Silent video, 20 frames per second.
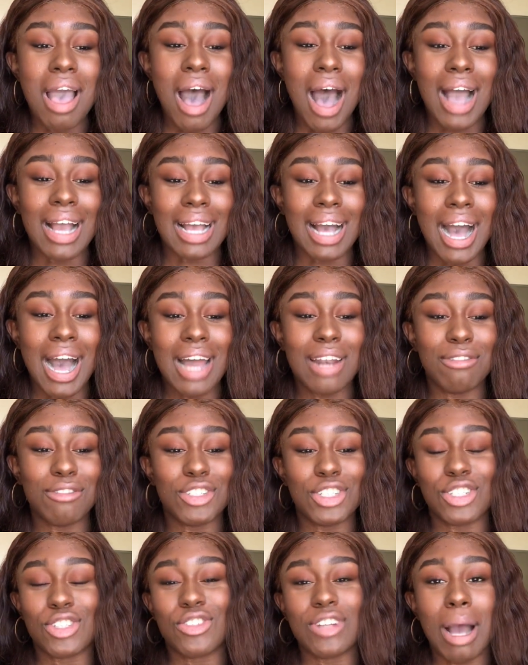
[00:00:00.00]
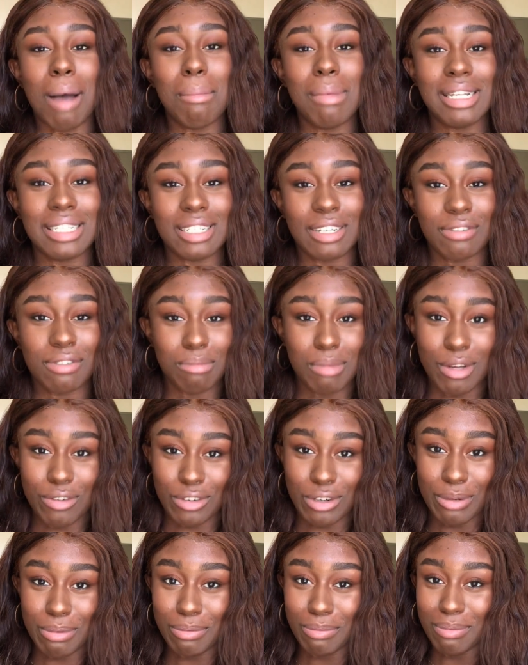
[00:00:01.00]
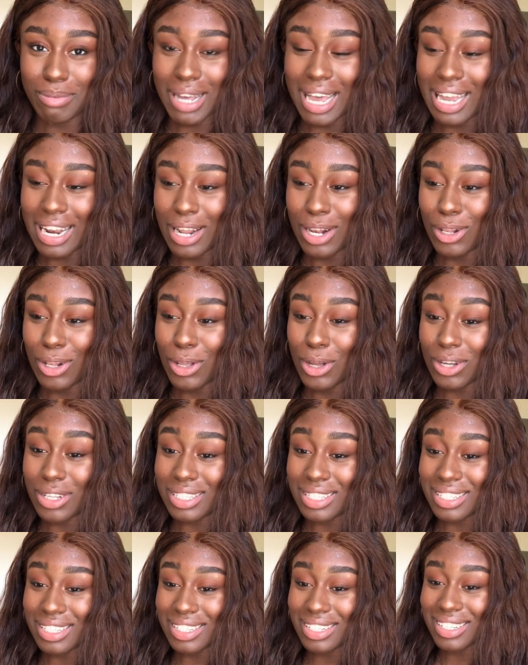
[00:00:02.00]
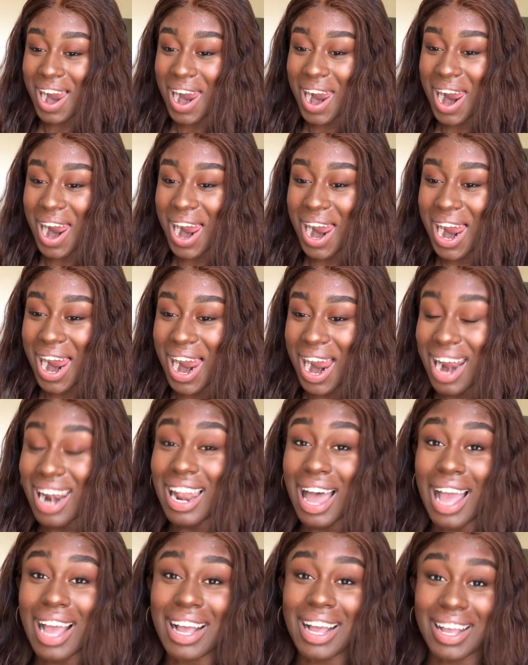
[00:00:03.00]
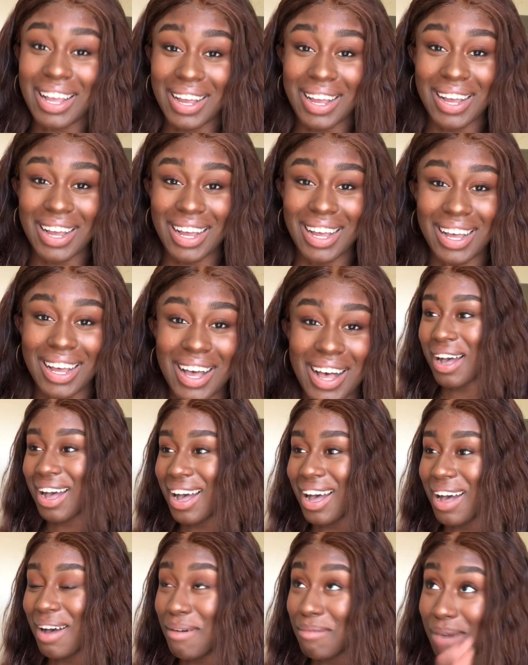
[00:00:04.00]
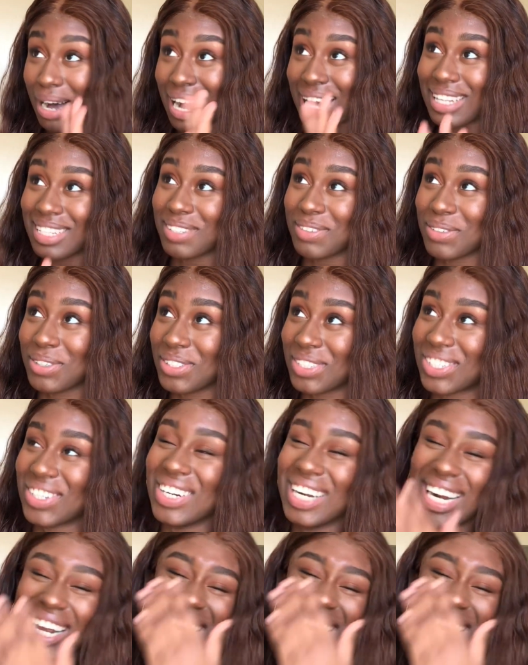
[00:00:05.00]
I kind of just trapped myself in my room and I looked like my eyes are watering.